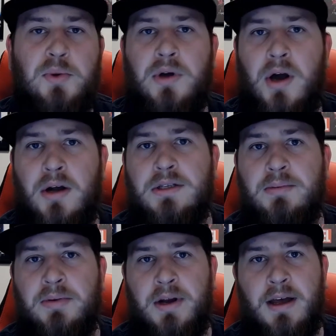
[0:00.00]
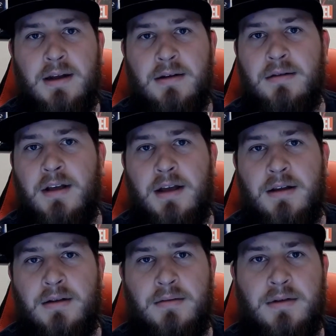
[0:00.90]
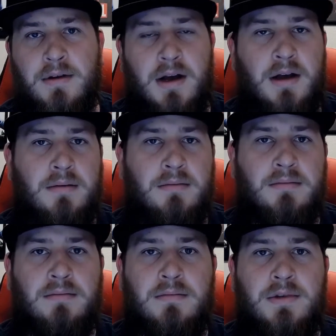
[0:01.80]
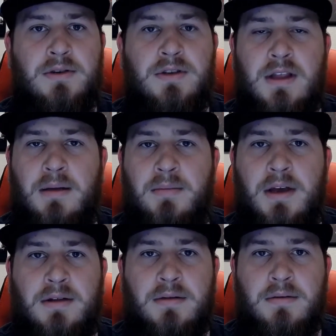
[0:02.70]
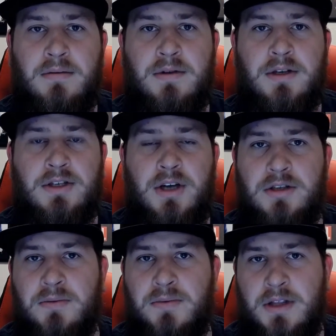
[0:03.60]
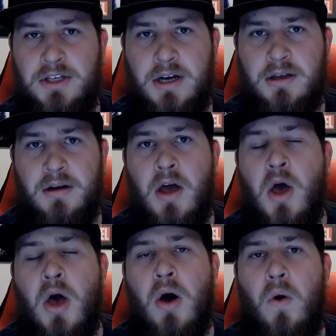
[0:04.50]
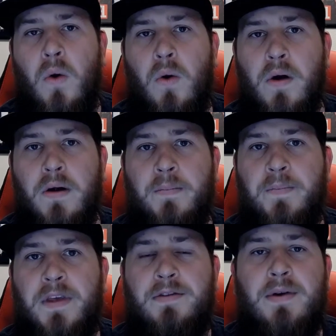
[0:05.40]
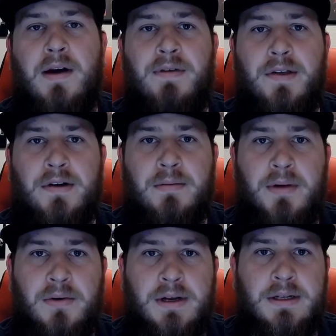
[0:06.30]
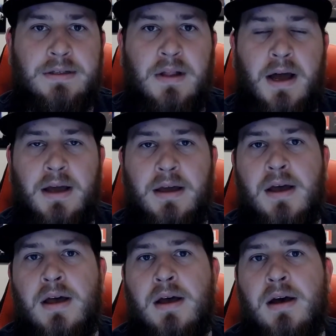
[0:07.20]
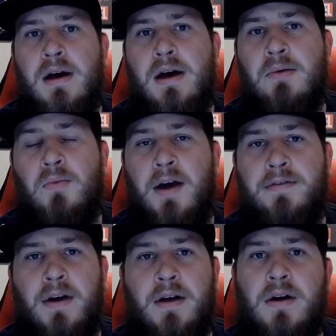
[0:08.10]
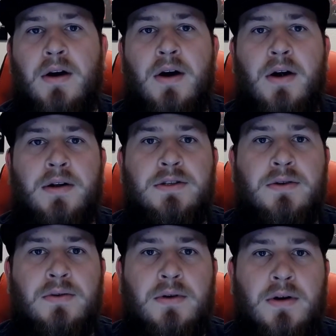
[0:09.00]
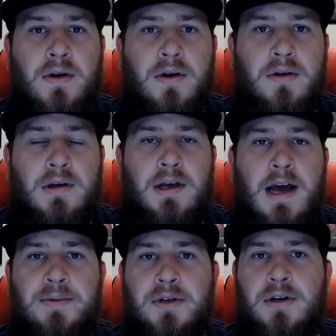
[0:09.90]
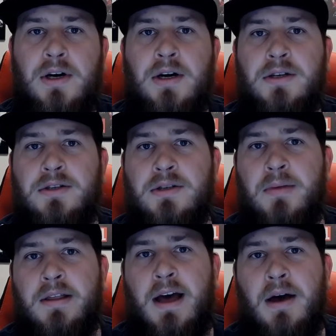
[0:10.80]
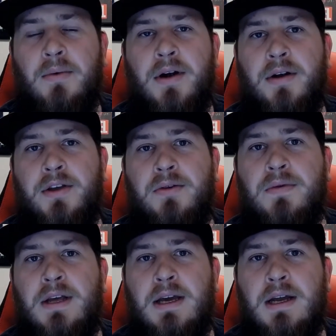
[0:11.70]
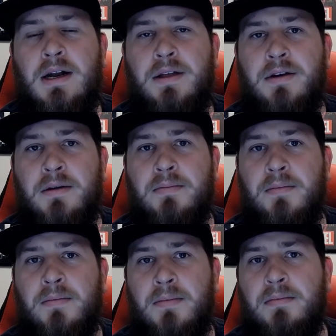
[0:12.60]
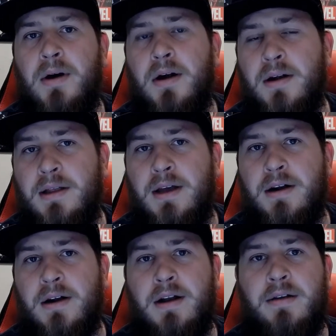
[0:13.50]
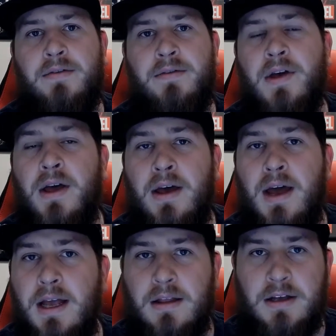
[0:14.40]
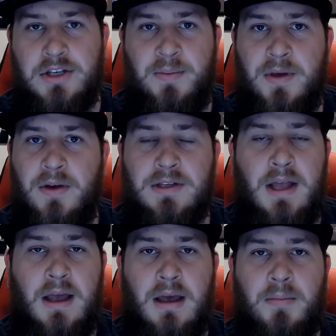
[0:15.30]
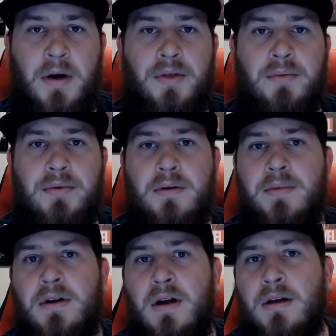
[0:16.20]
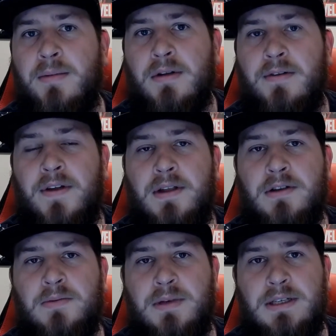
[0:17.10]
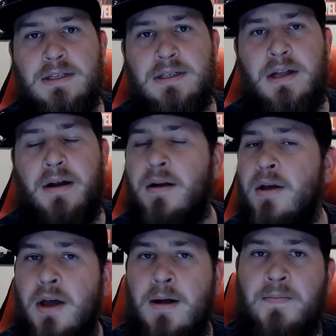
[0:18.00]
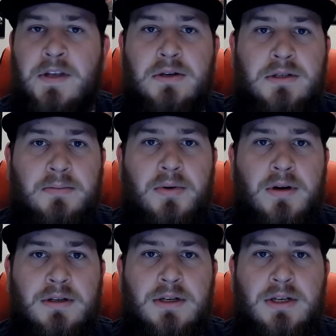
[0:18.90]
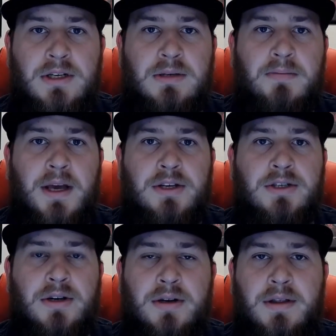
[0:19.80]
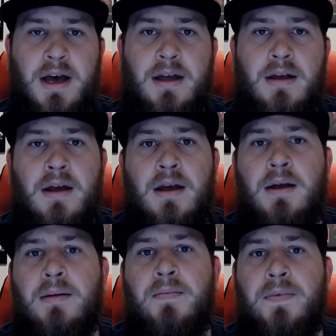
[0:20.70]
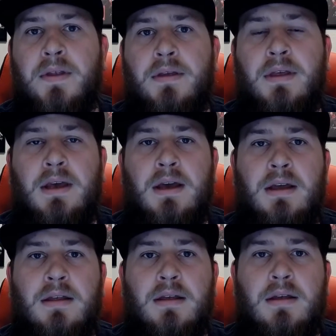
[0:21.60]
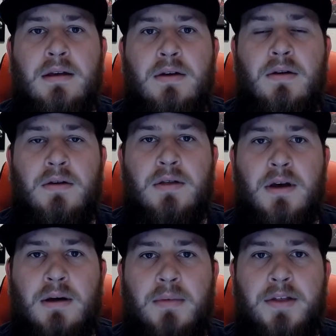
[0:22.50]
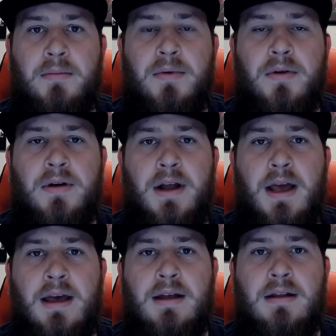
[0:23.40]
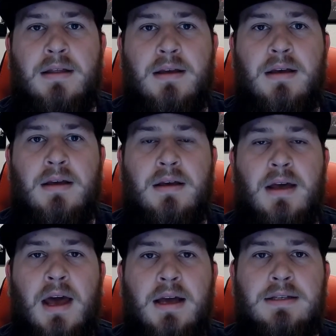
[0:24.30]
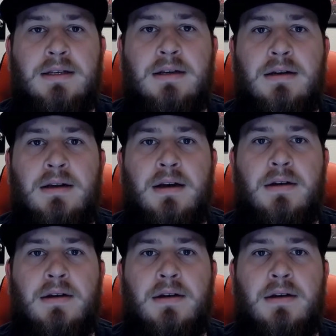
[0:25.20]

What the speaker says: cards to put in using them in conjunction with each other, or if you have other components like Wi-Fi cards or capture cards or something like that where you need another part in there, and if the GPU is taking up all the room, you're not going to be able to fit those pieces in there. So it's important to just make sure that the motherboard and the case can